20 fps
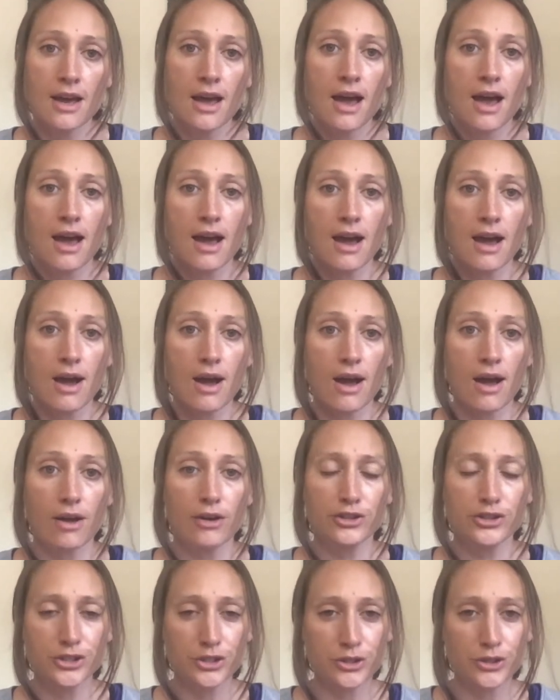I'll
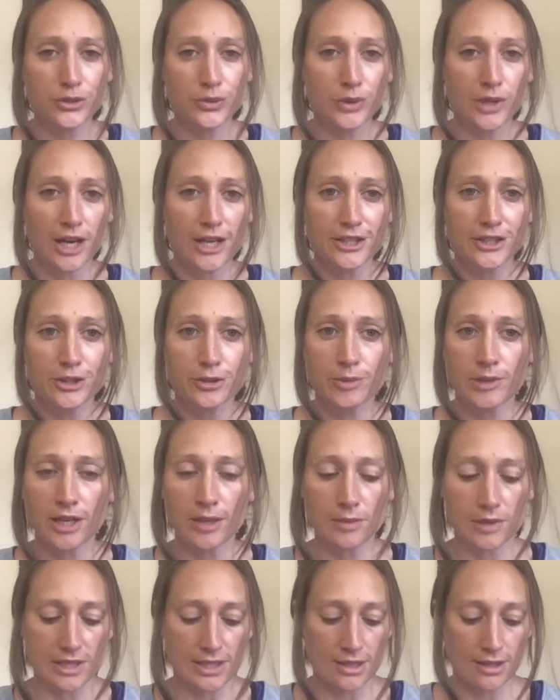show you what I do, but I
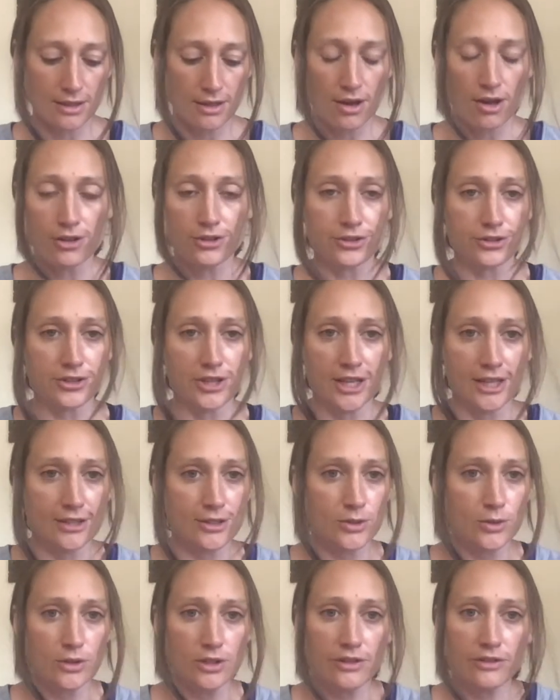basically alternate
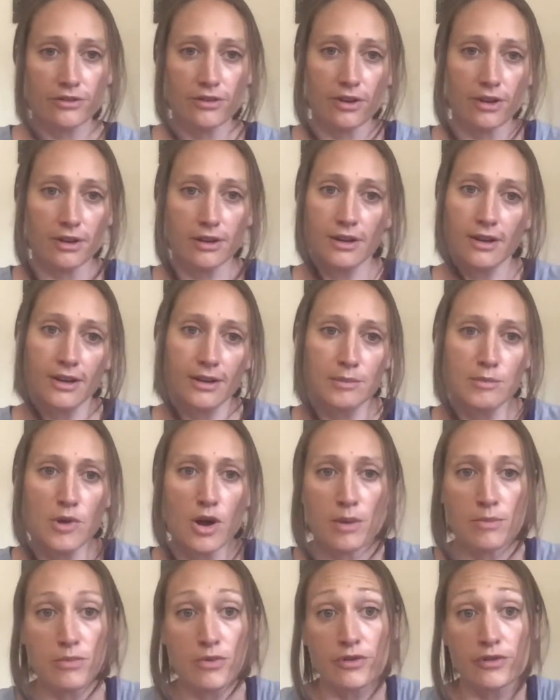sort of. I
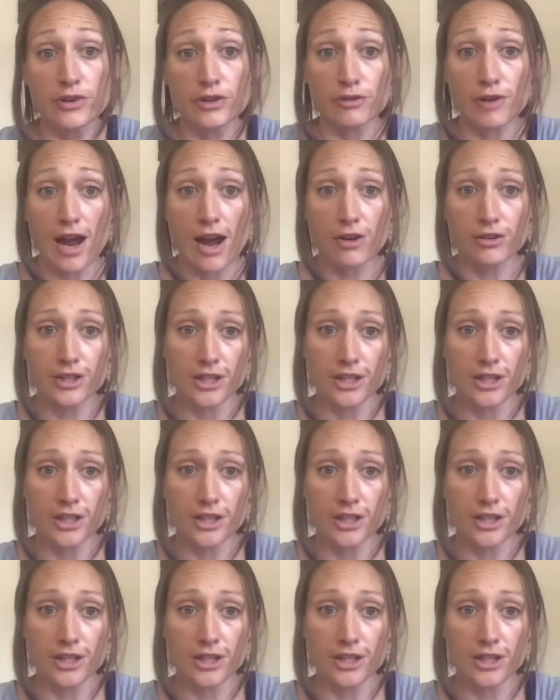move it around.